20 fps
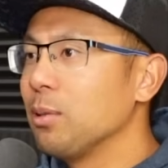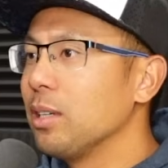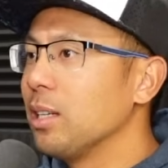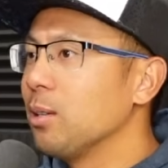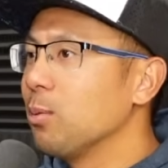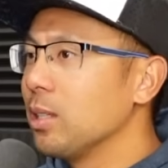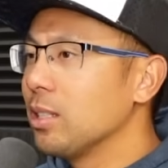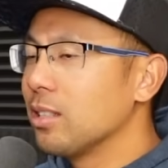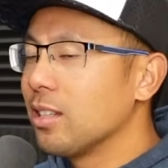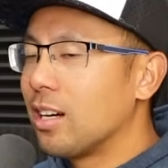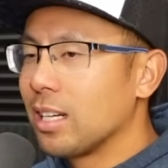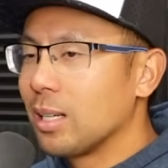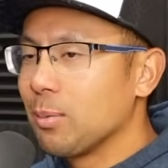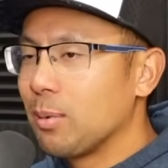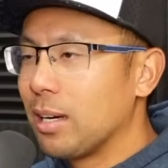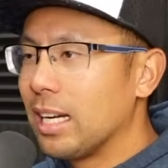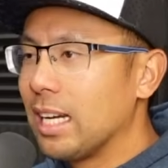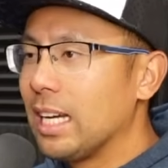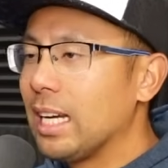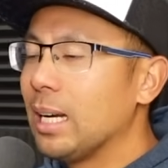we talk
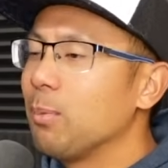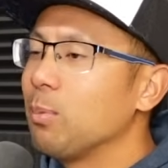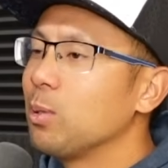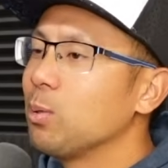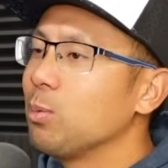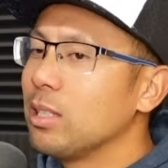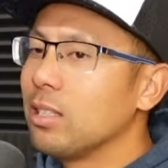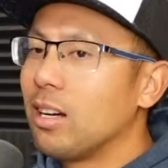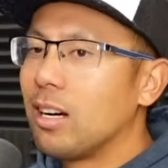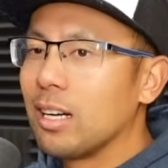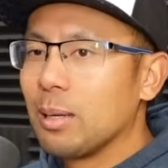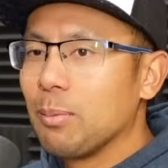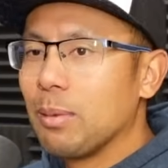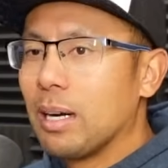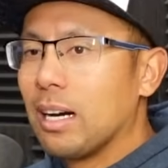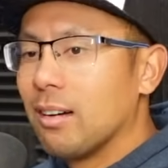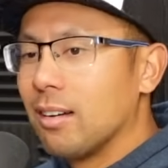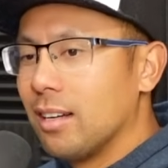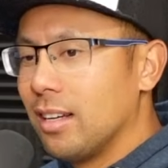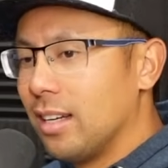about hips, we talk
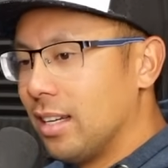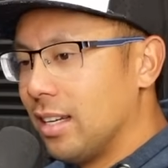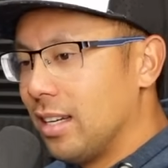about